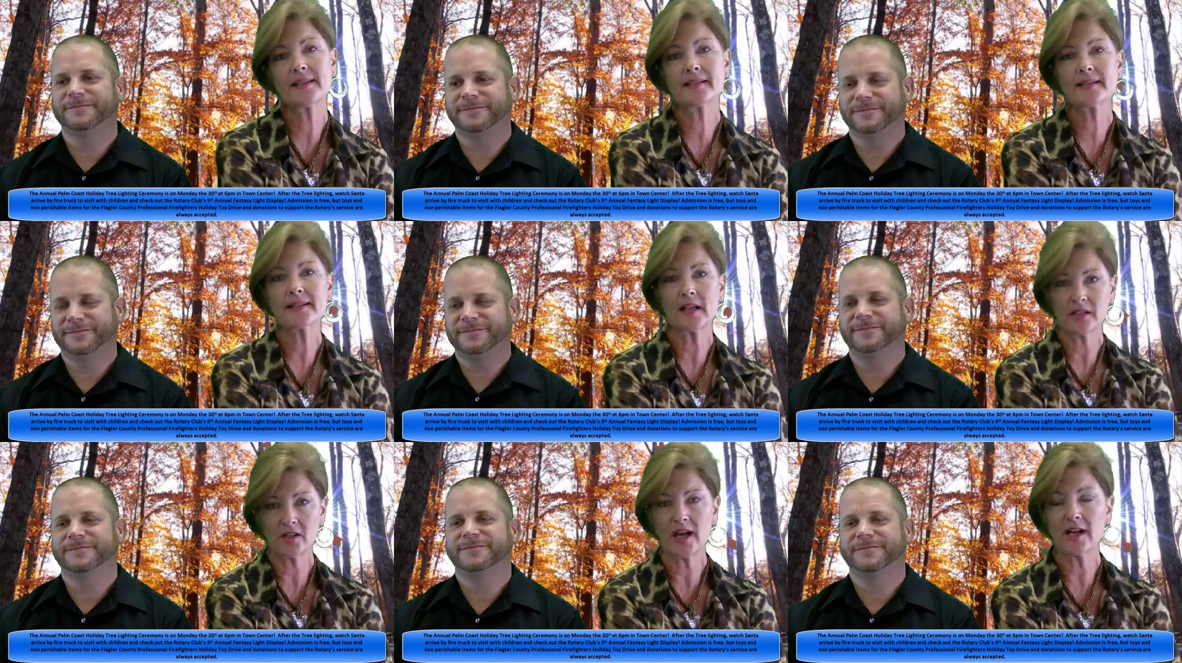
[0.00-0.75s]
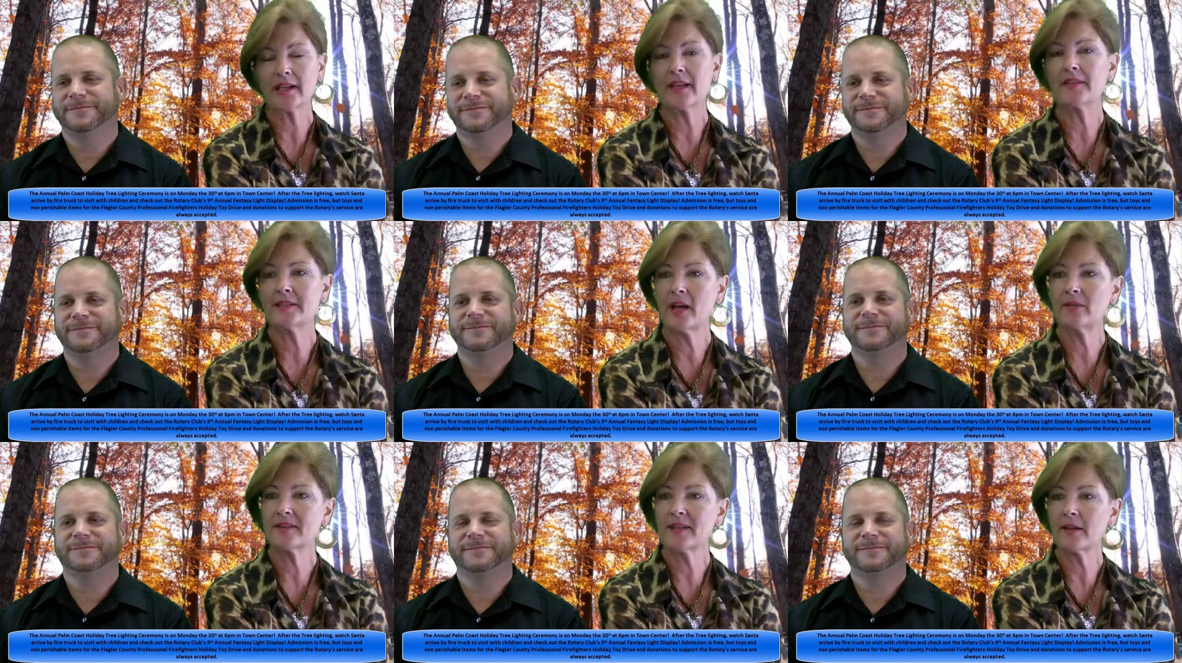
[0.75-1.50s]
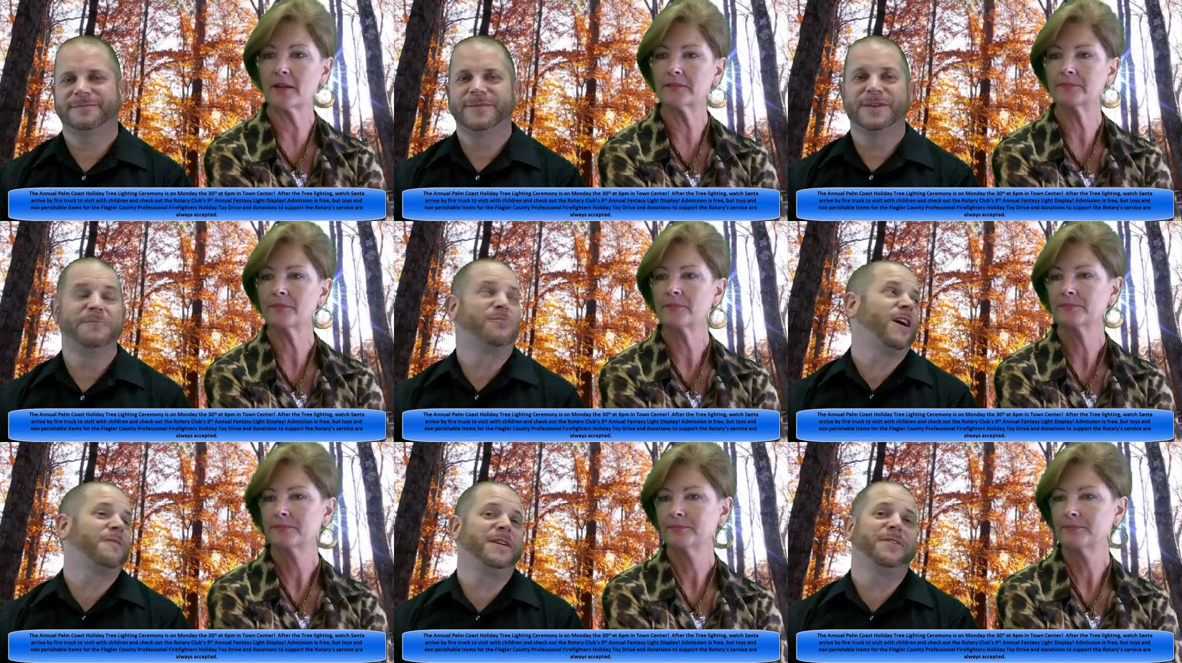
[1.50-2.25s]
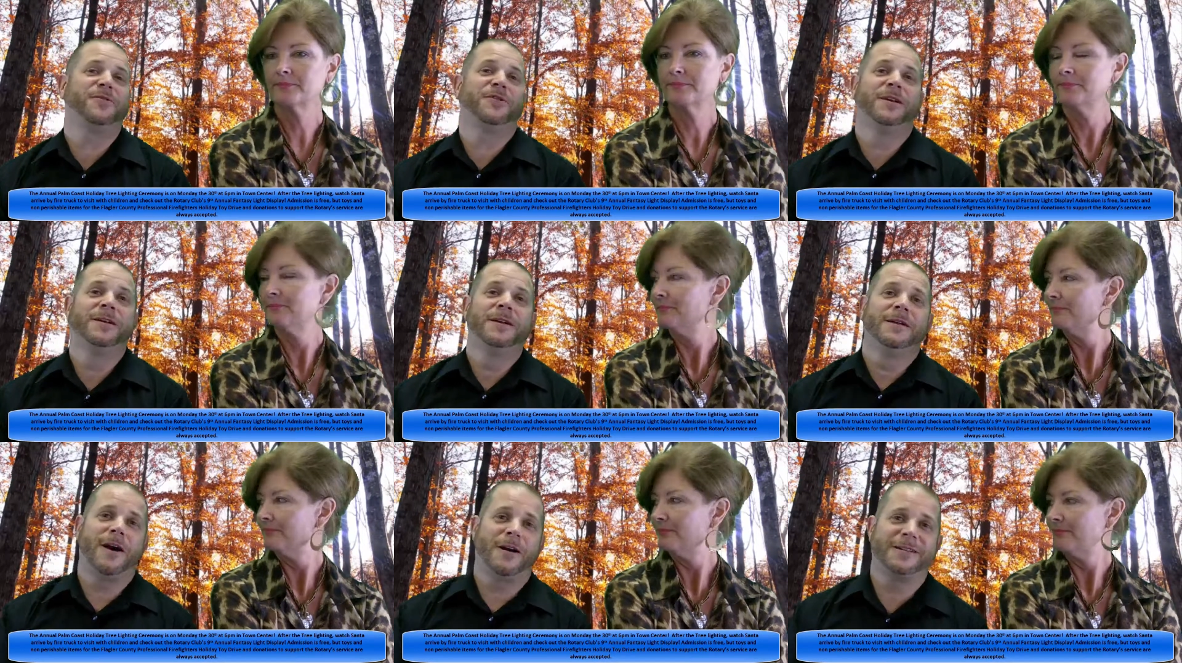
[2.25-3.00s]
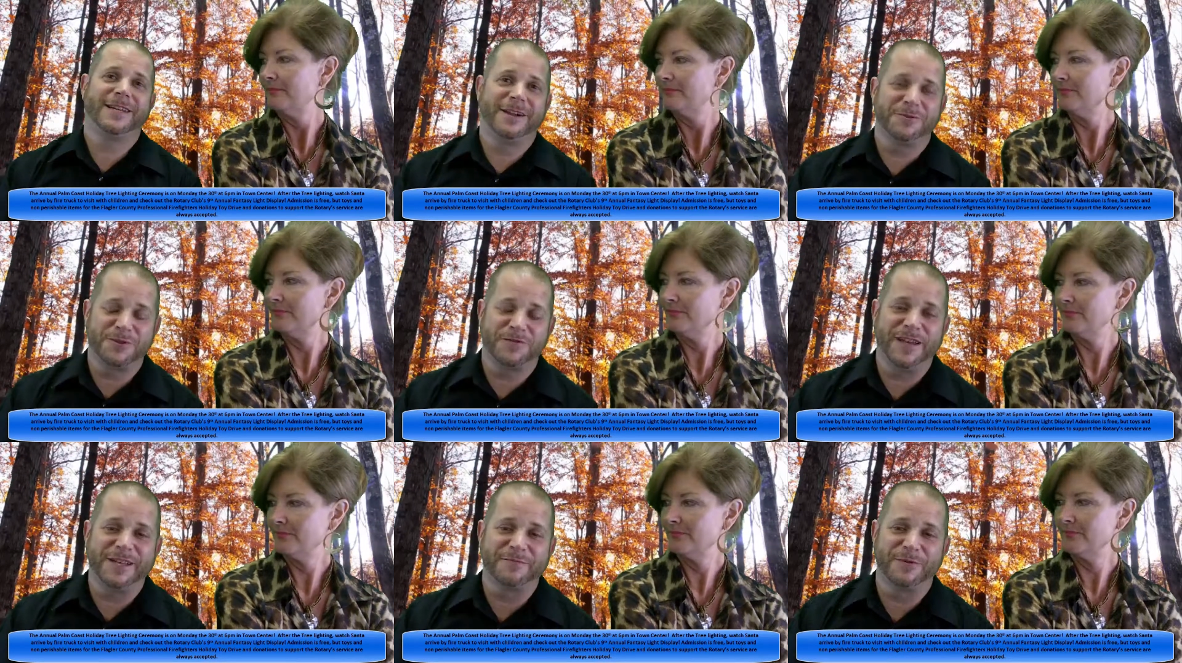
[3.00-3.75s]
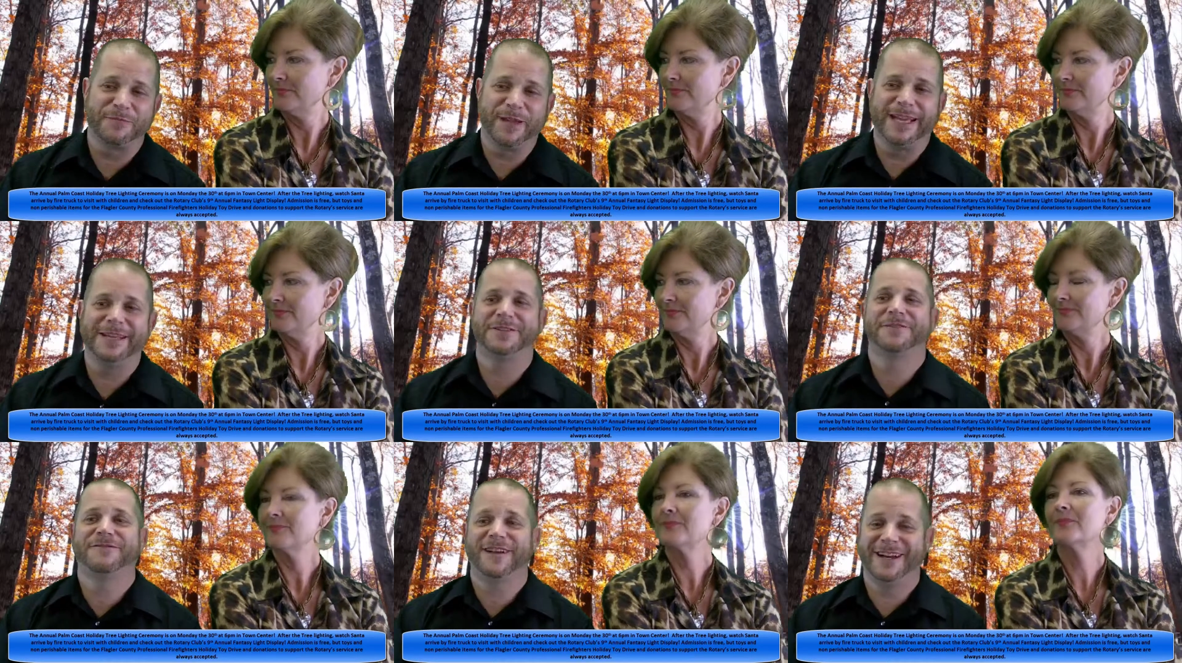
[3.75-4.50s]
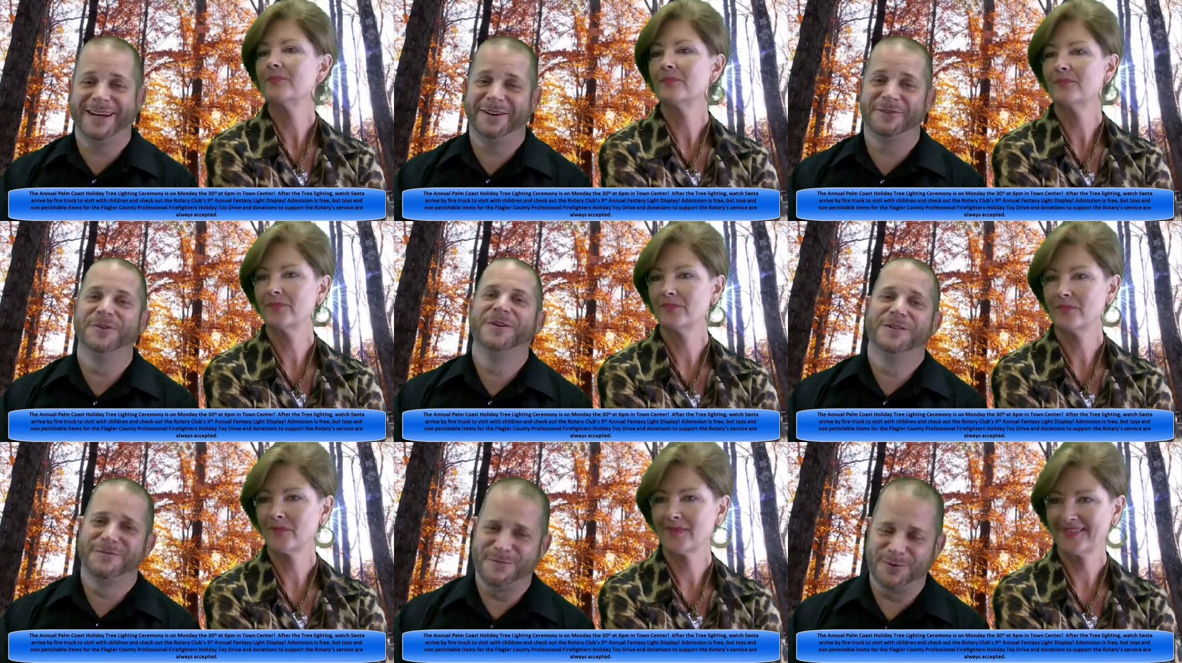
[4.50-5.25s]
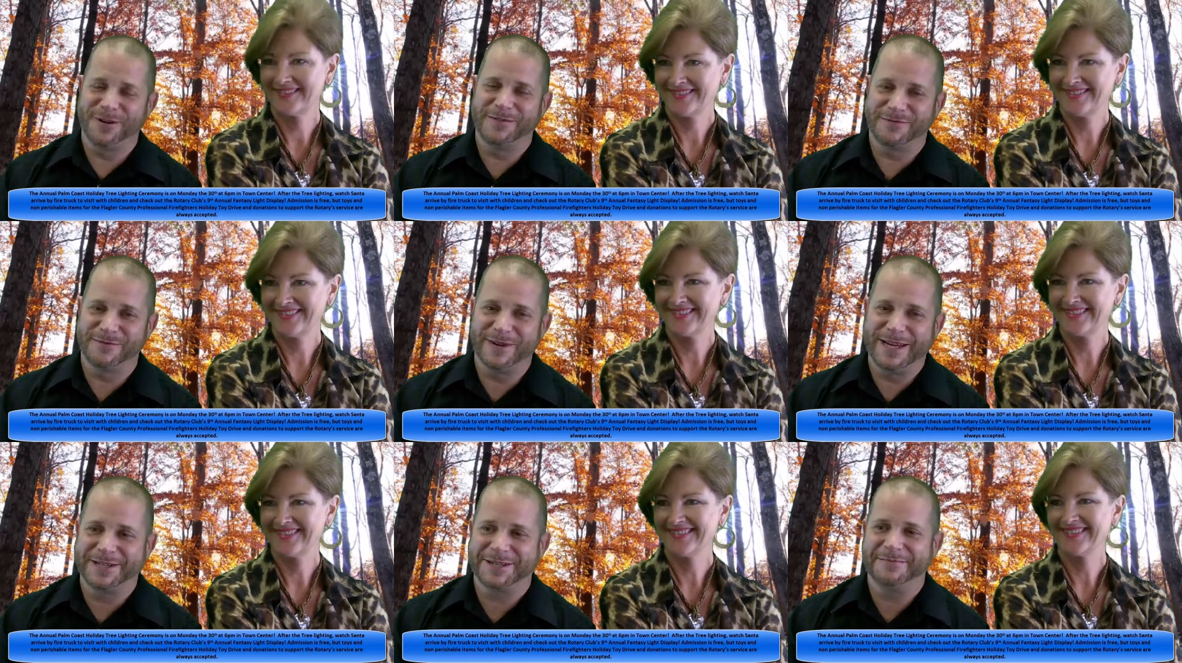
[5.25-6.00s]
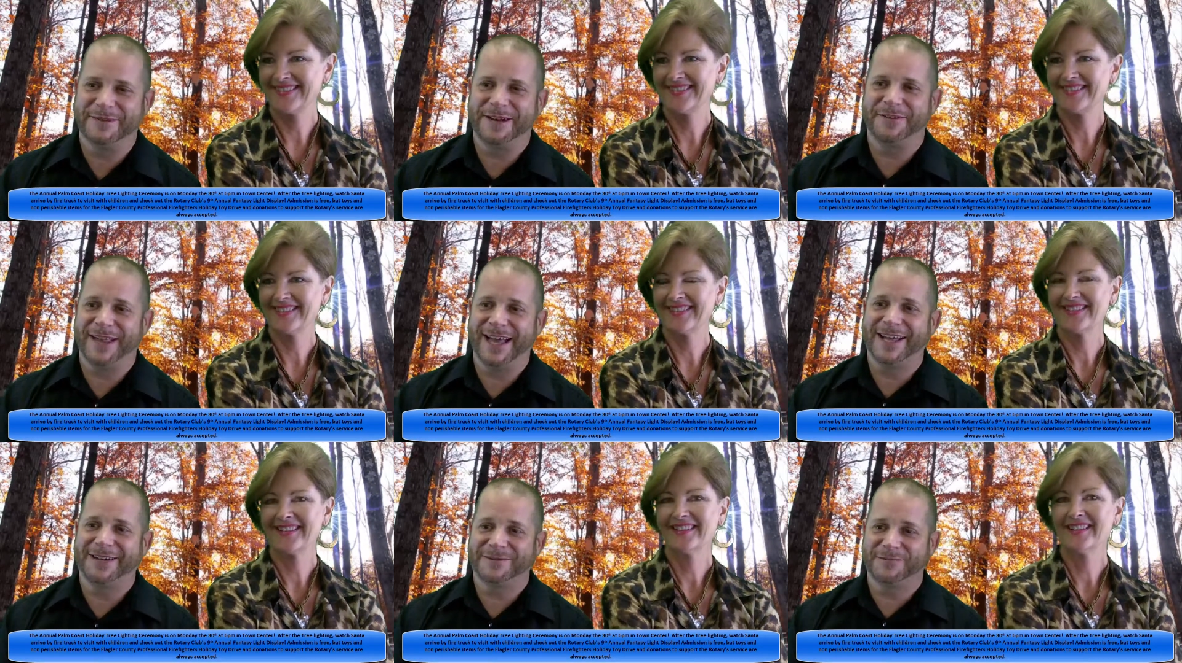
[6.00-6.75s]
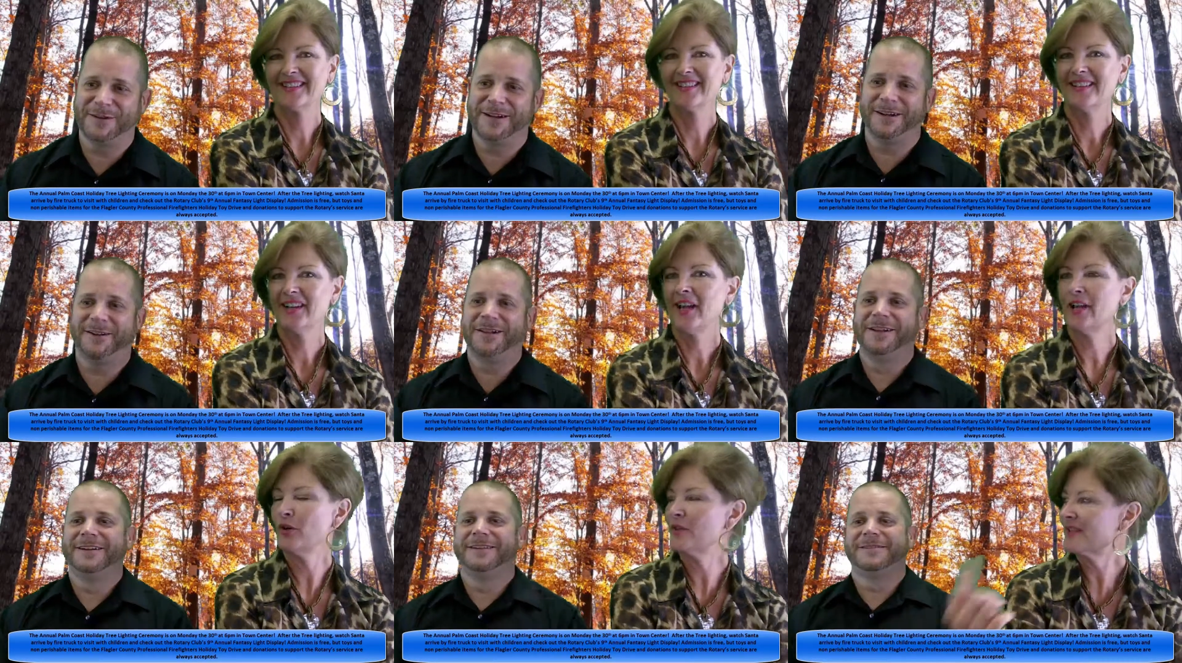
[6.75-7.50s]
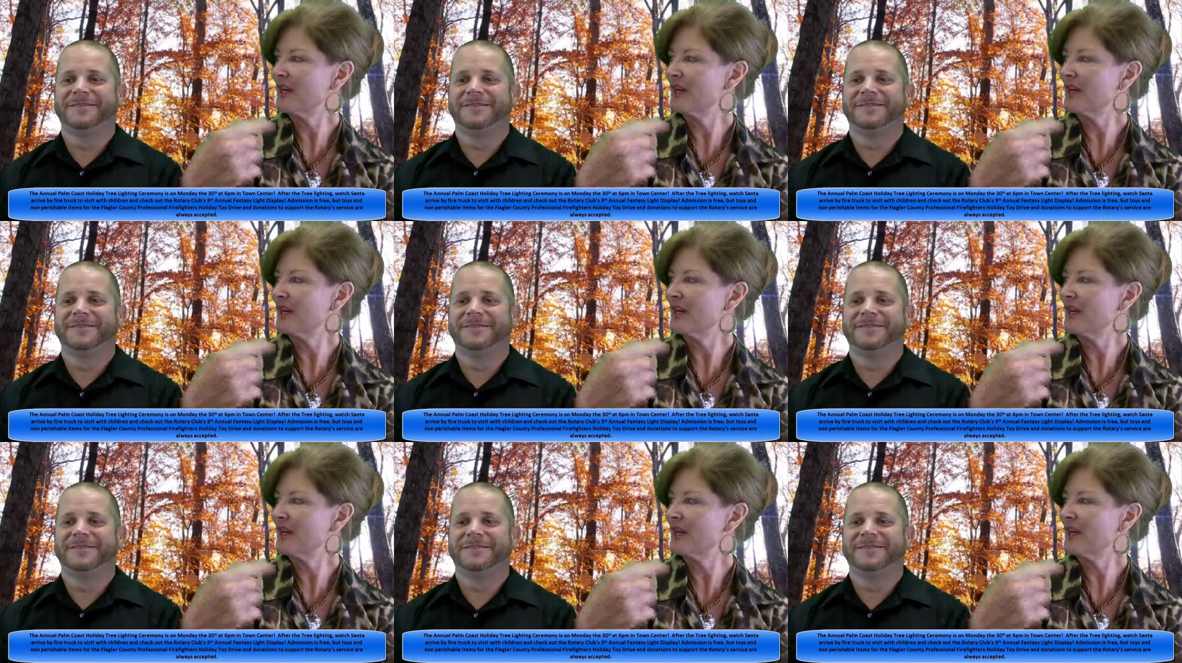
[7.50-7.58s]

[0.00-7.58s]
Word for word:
Speaker 1: 6 o'clock at the Town Center.
Speaker 2: You can probably go to our town's Facebook page to find out more information about that as well.
Speaker 1: And who's